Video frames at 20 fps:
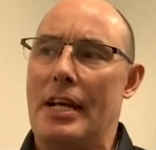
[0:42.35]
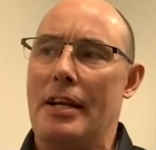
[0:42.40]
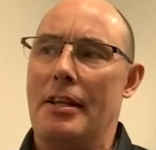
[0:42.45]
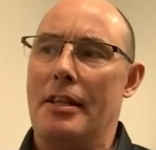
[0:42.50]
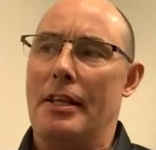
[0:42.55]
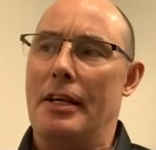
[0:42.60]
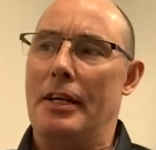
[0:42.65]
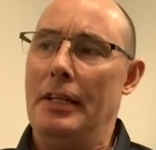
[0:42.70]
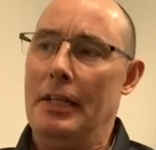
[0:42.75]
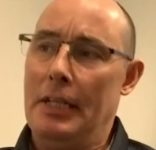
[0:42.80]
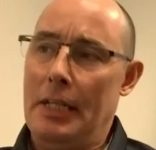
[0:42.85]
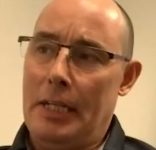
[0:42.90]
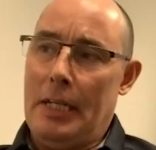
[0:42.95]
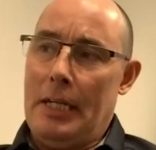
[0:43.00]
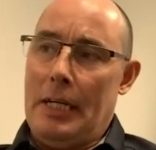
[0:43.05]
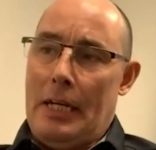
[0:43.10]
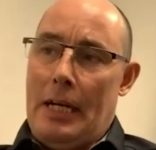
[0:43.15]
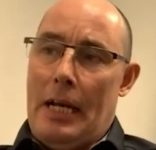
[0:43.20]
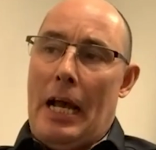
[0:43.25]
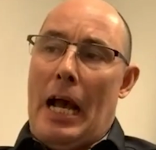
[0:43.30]
out of
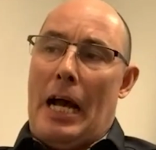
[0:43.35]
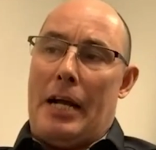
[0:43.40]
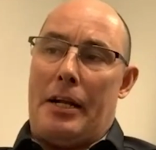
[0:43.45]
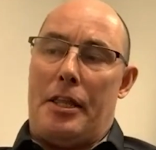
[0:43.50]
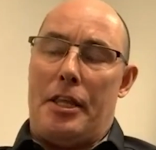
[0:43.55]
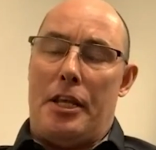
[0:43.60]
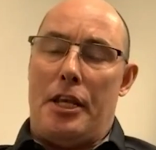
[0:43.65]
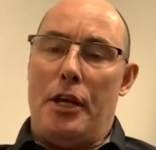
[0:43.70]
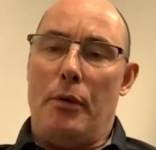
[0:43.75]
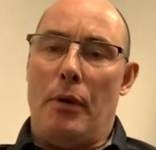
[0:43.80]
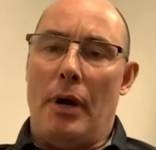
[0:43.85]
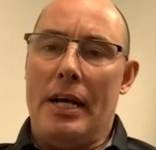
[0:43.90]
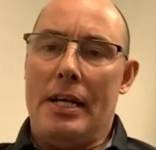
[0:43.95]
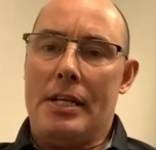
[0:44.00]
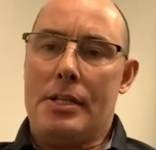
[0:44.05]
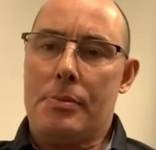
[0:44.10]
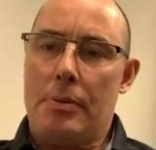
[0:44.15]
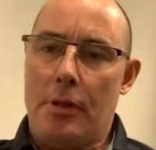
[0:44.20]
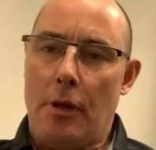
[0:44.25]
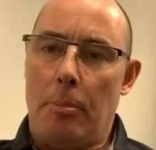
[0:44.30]
the
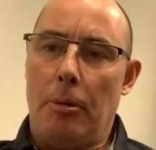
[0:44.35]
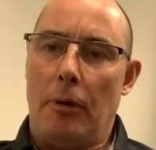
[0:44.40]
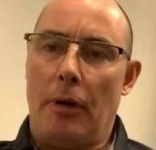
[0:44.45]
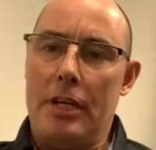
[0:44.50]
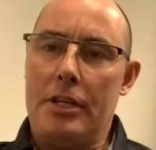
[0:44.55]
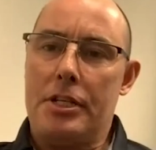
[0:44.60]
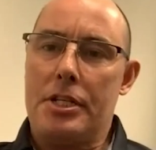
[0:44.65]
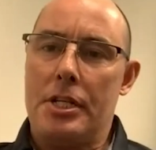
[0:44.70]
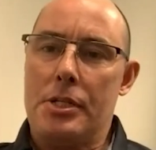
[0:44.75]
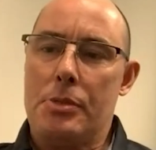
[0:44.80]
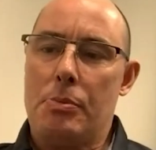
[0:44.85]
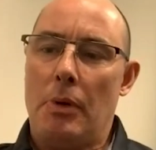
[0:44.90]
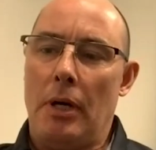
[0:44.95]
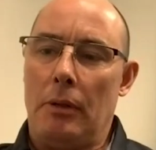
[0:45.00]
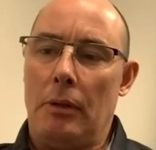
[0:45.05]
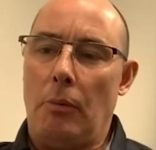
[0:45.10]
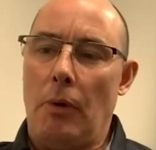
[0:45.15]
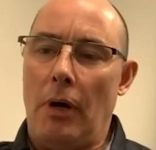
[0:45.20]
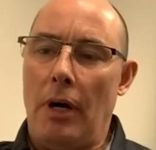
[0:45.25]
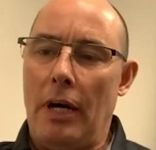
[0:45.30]
US with operations
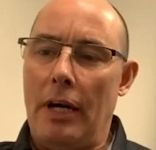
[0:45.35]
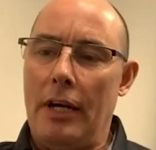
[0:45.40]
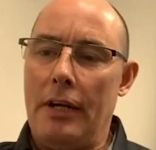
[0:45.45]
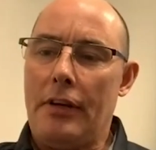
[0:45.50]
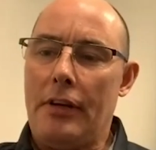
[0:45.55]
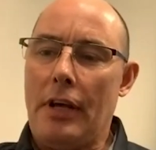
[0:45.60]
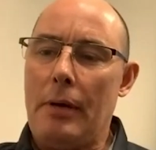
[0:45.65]
worldwide.